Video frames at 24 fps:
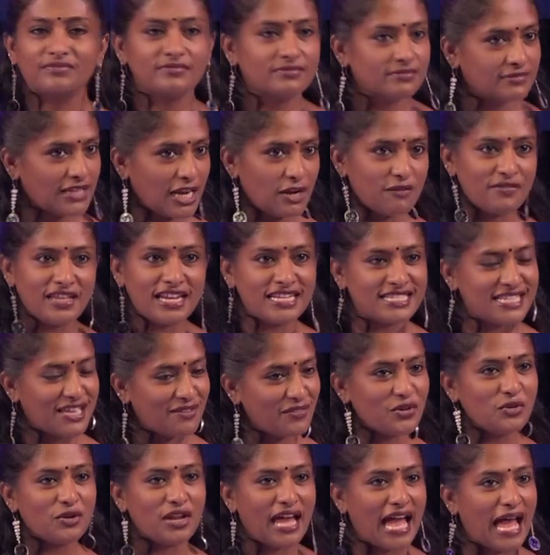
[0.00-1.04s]
none of that is ever
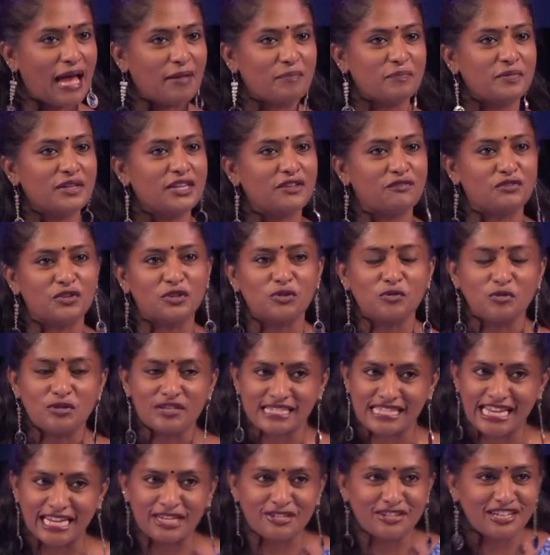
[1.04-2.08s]
going to happen if you don't
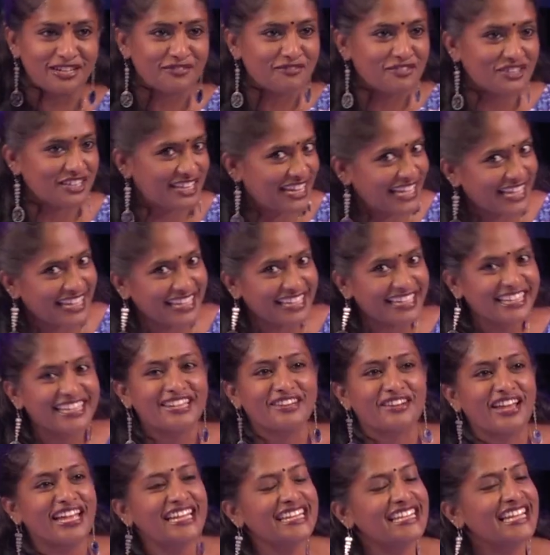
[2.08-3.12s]
decide to live today,
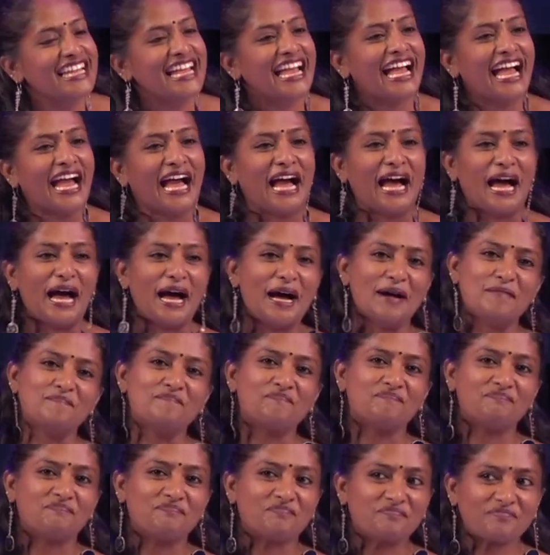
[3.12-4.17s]
right? Um,
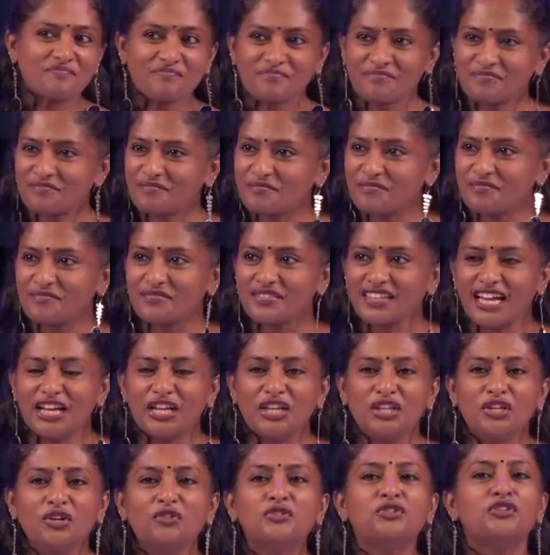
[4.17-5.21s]
you